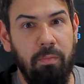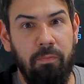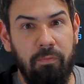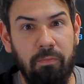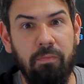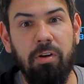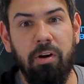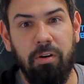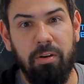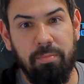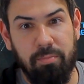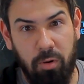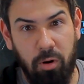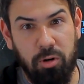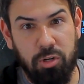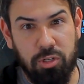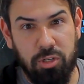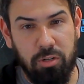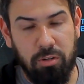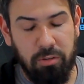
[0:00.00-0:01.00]
Very
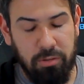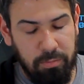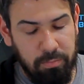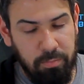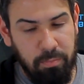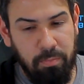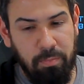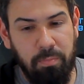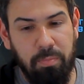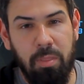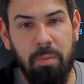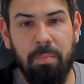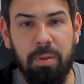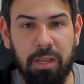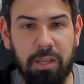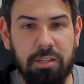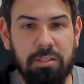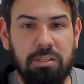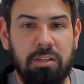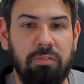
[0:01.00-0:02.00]
marginal. The
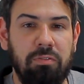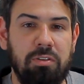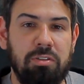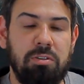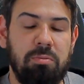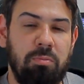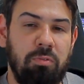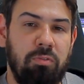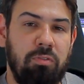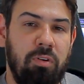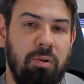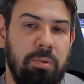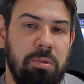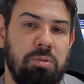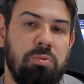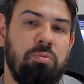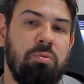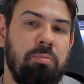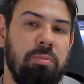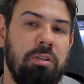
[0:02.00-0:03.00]
biggest difference in
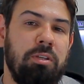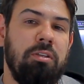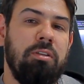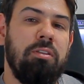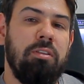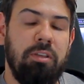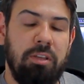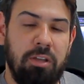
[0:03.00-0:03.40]
performance will be the